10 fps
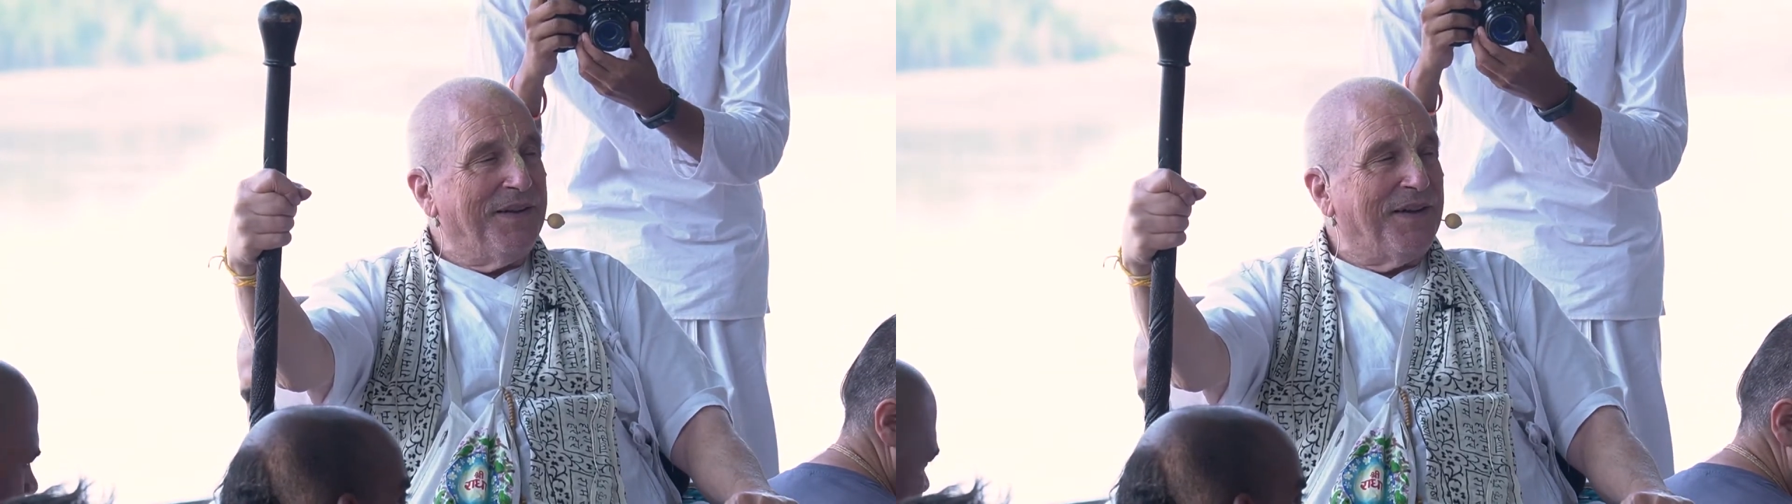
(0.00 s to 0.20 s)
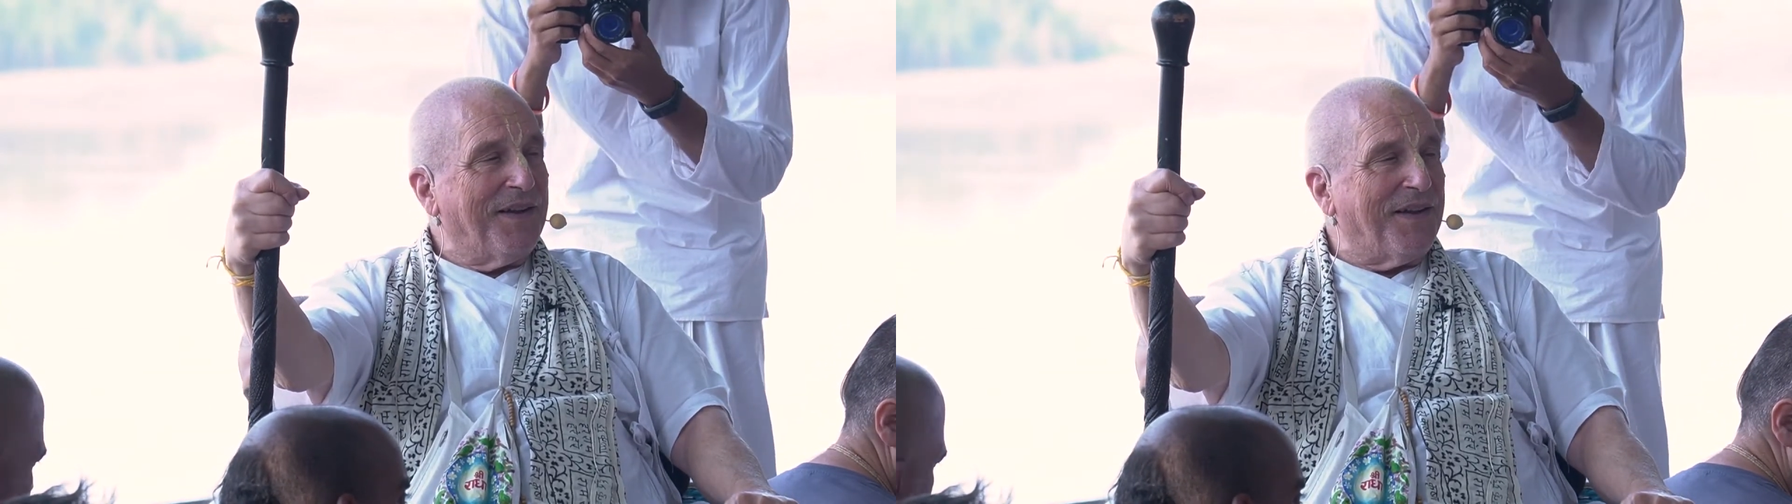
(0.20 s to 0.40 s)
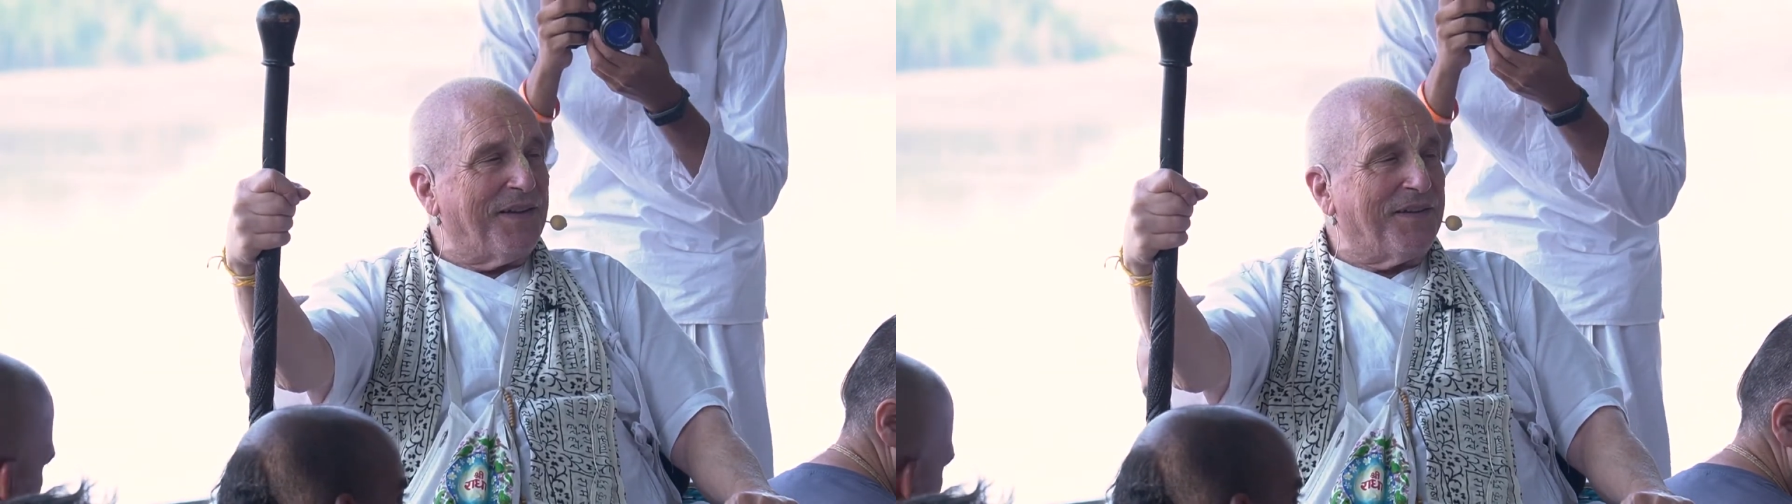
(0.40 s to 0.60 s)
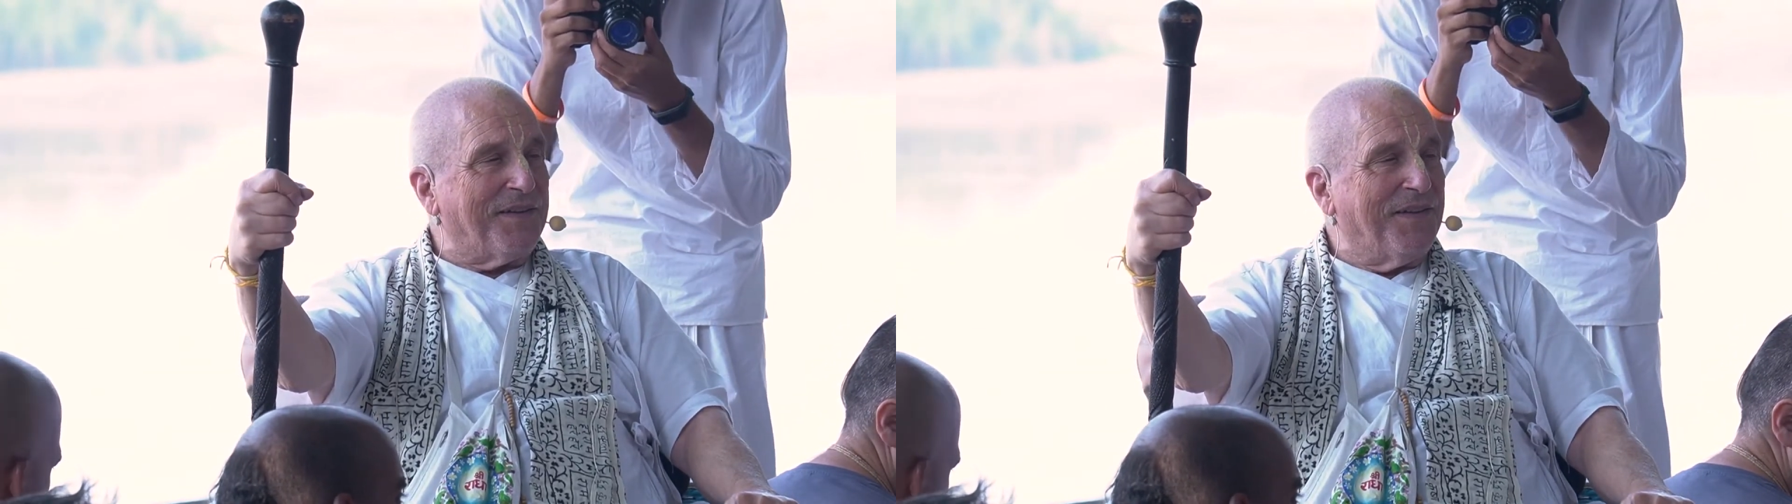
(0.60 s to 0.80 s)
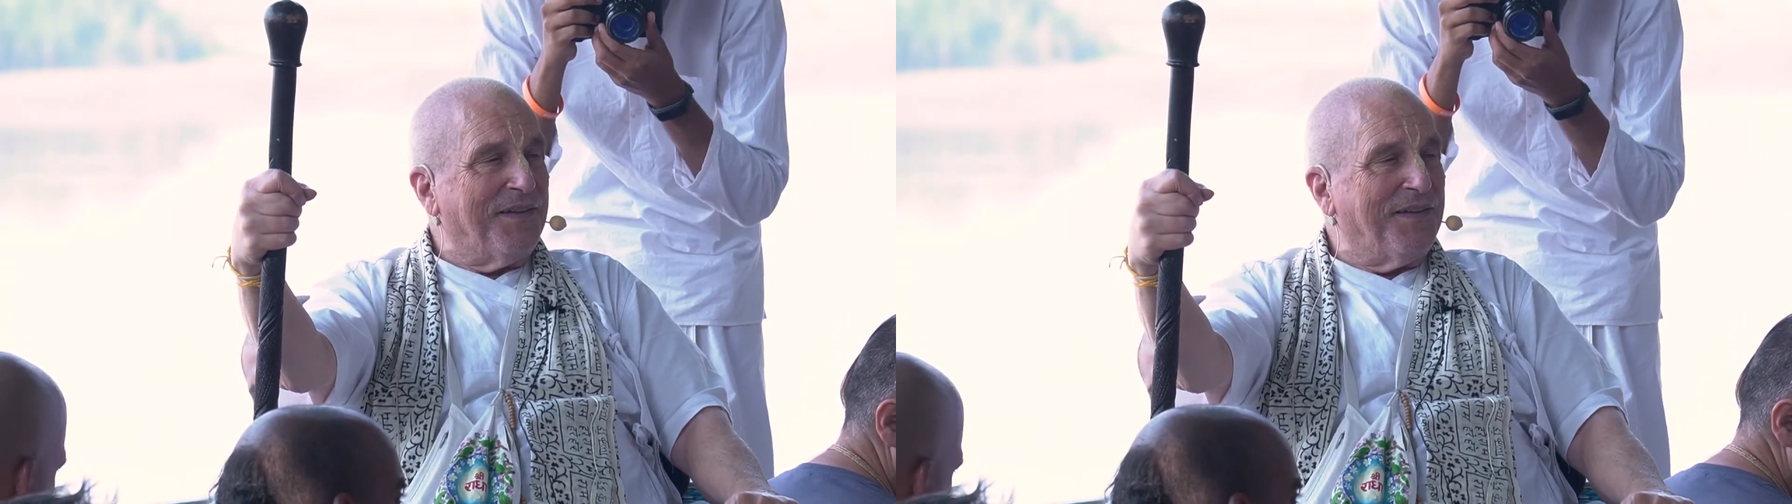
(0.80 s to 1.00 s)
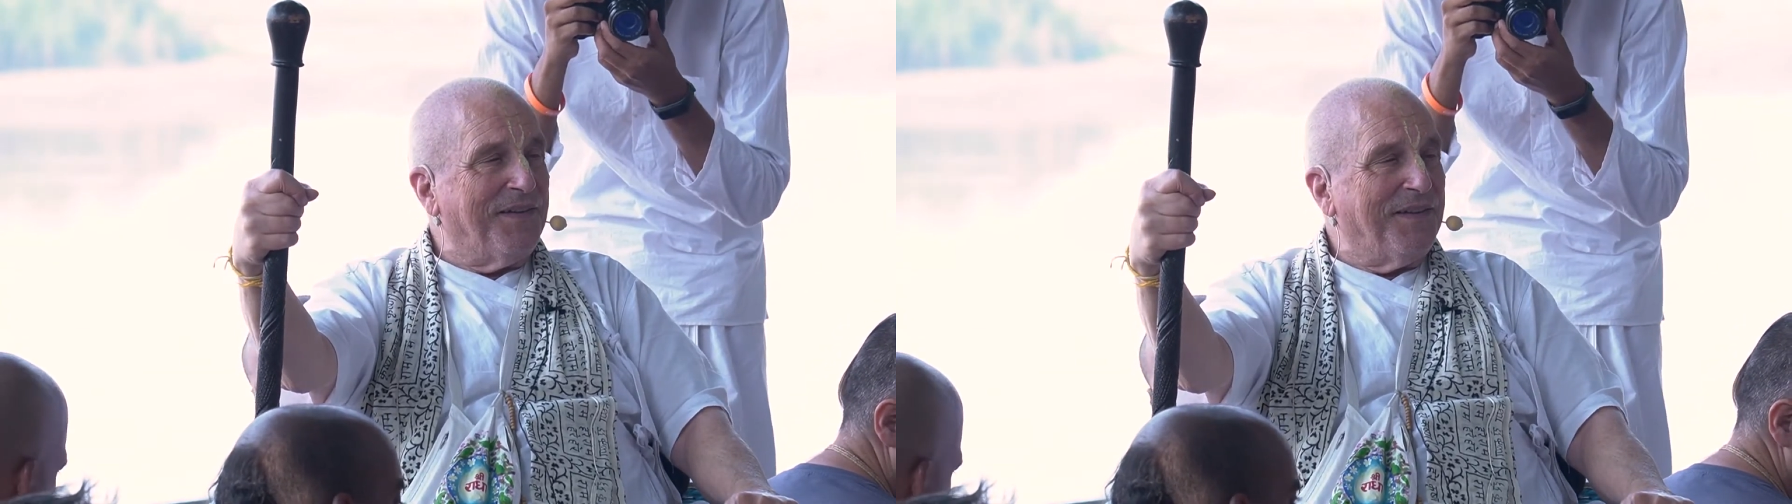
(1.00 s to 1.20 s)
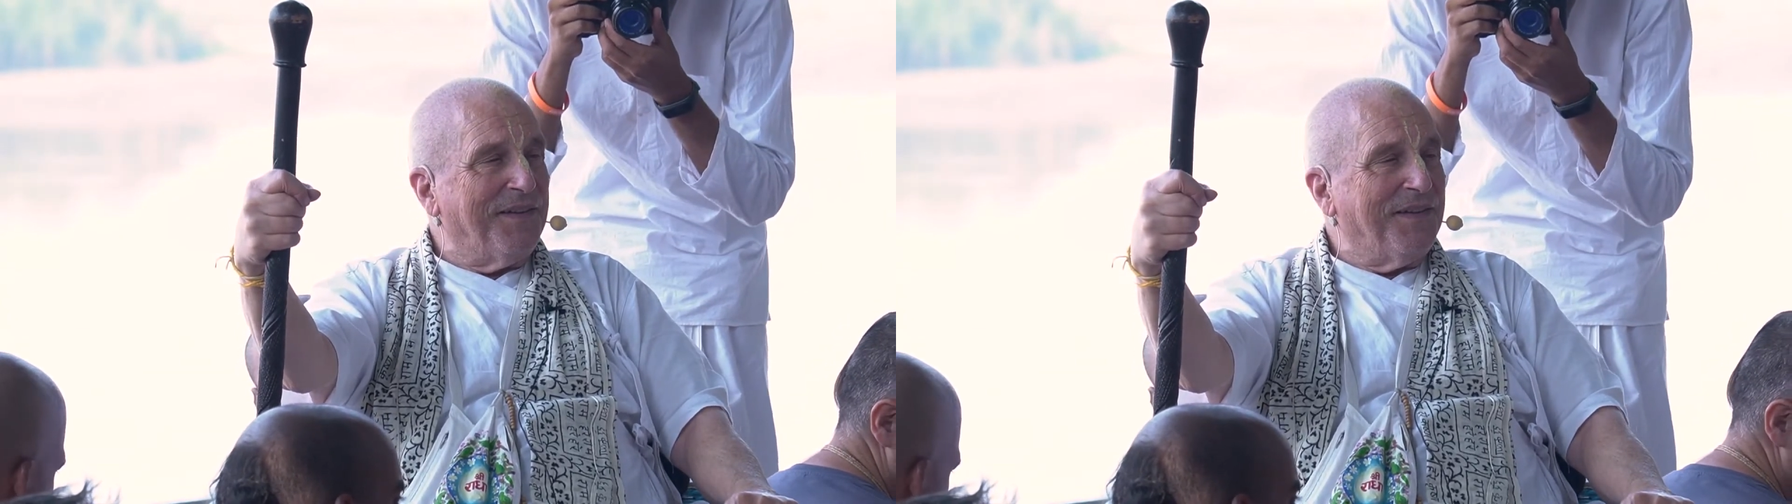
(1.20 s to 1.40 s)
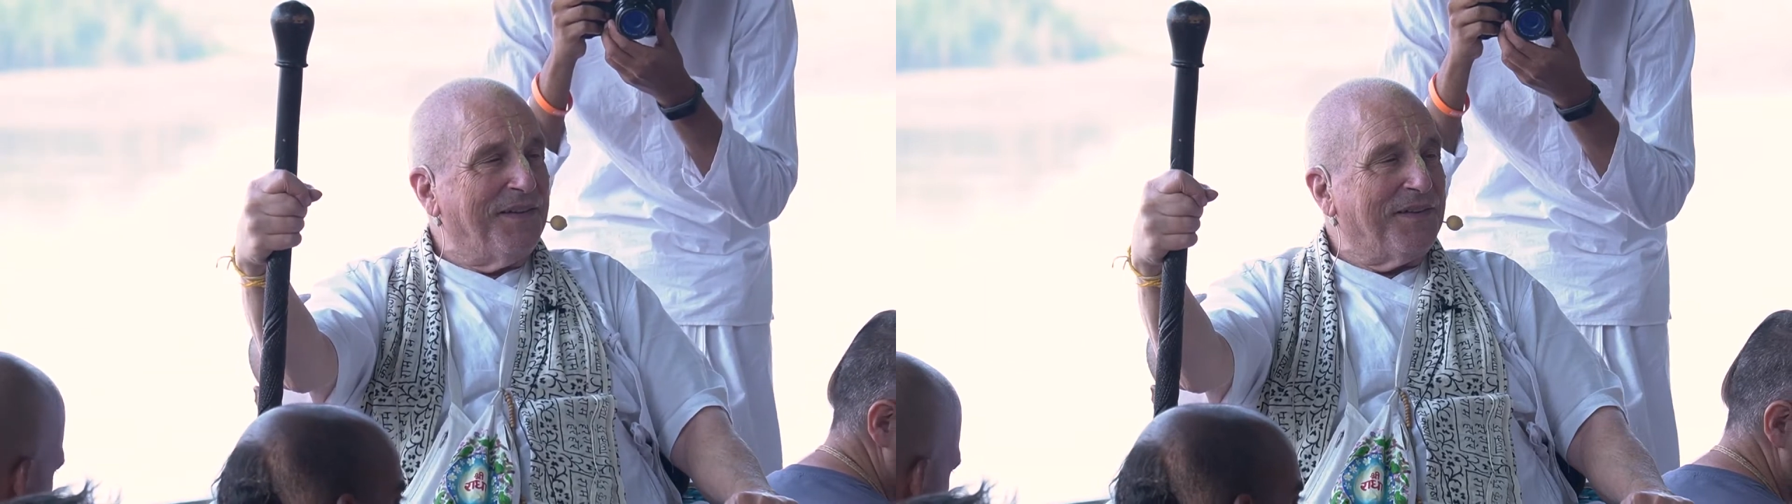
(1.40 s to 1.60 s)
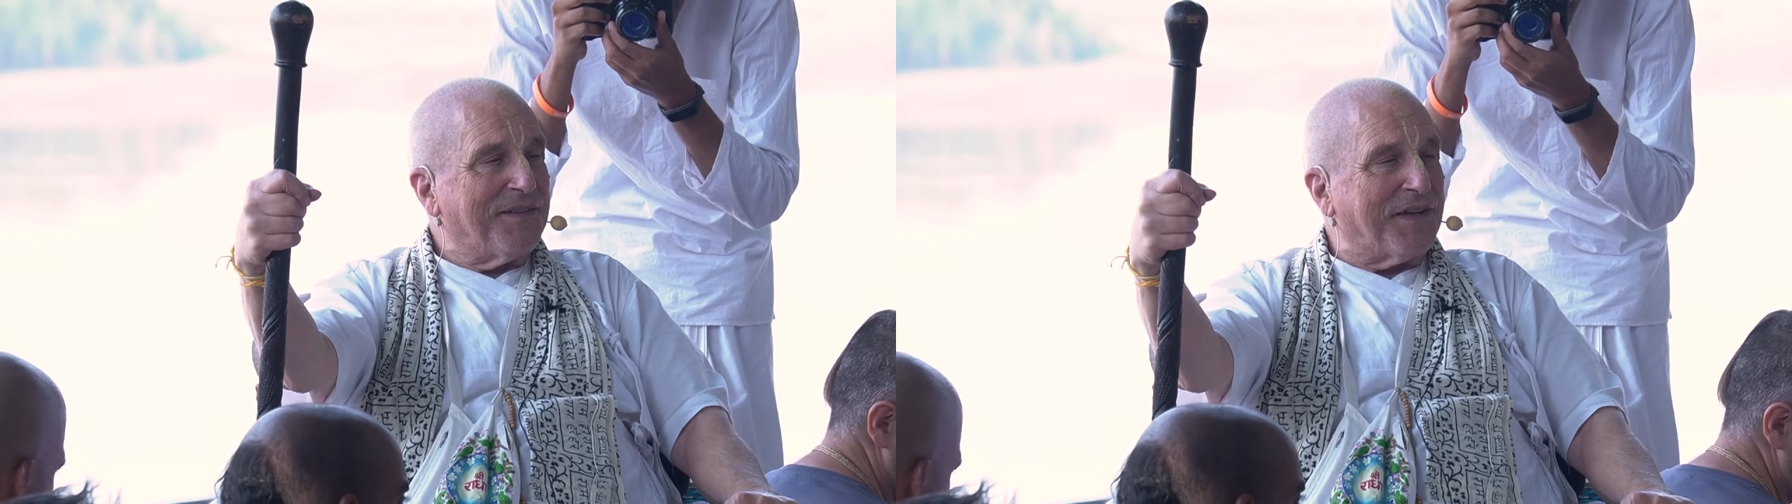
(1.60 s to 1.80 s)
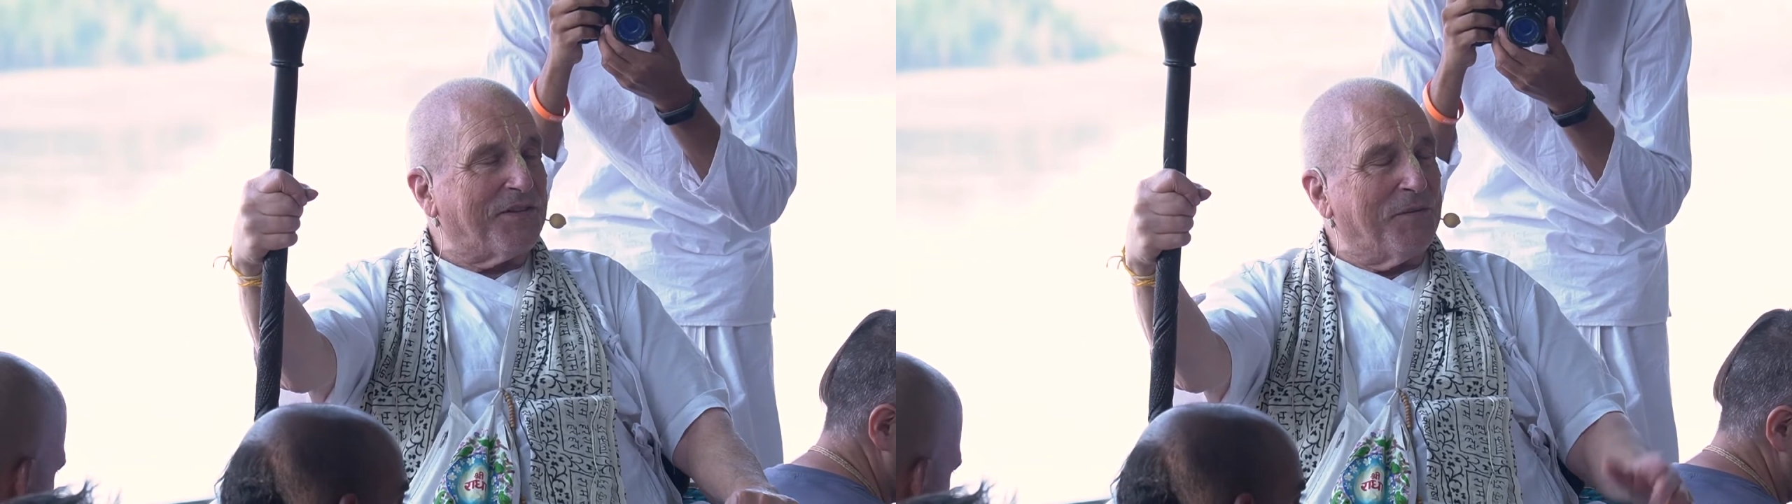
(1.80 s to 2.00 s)
And
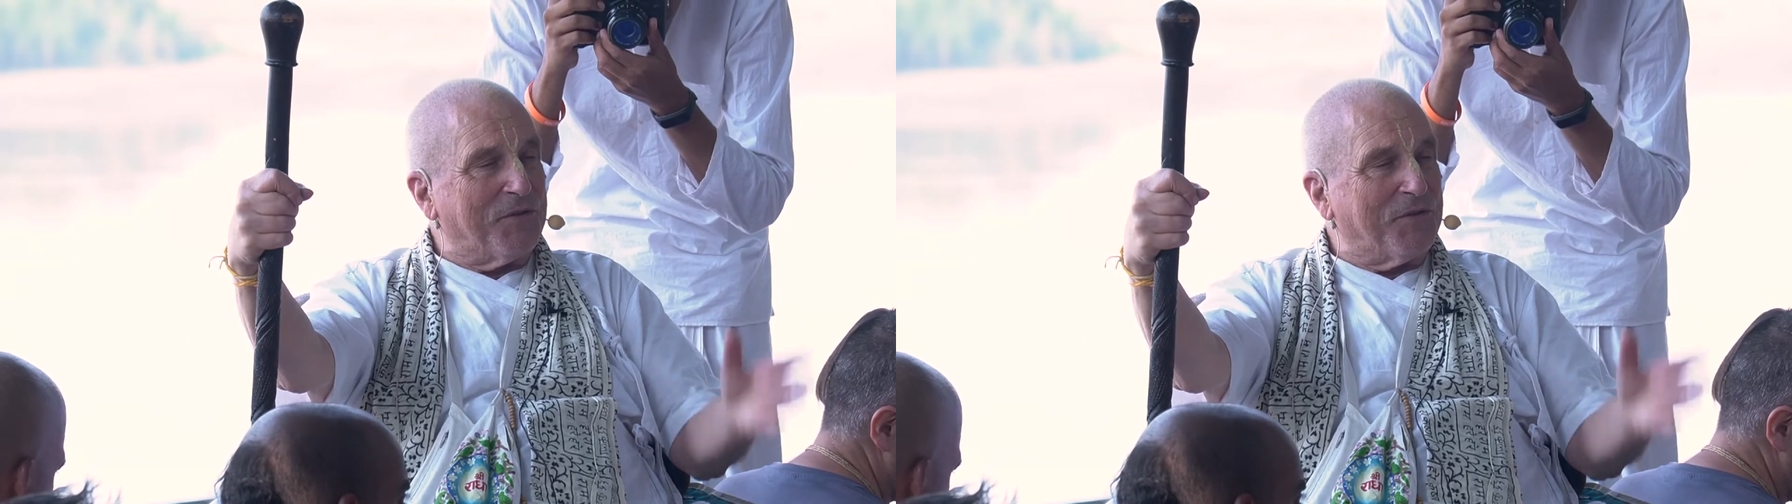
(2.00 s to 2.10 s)
take some